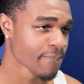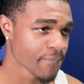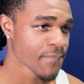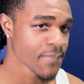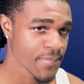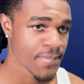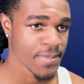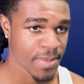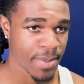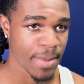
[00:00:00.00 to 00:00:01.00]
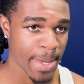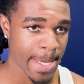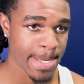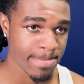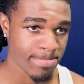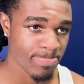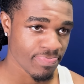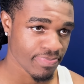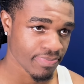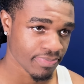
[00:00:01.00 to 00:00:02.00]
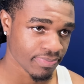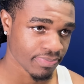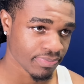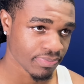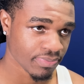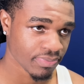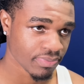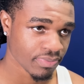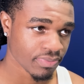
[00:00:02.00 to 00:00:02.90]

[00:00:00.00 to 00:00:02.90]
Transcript: Just five games into this, but what's this experience been like for you?